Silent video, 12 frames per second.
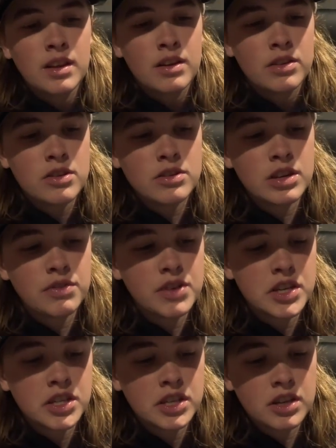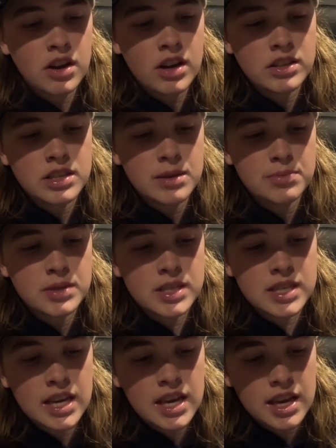13 Fishing Concept
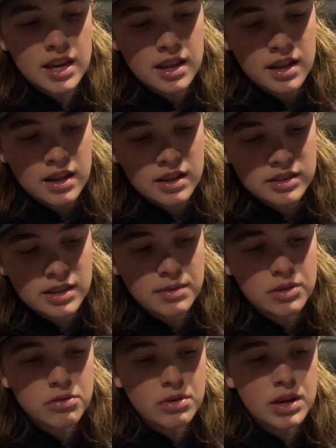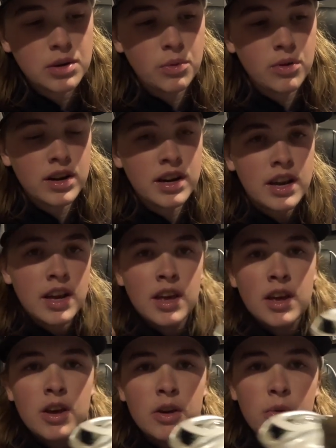C 7.3-1
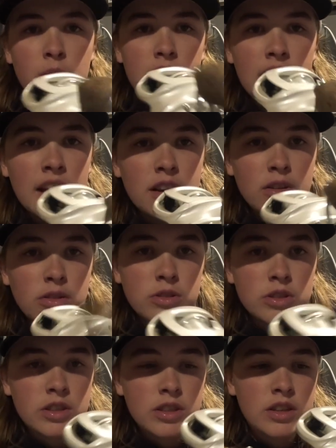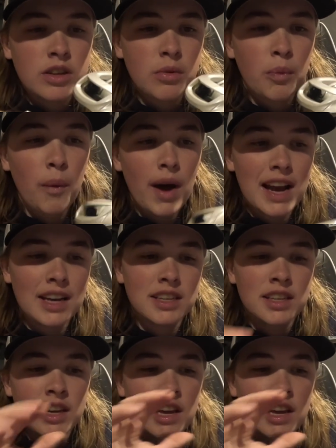cork handles, white.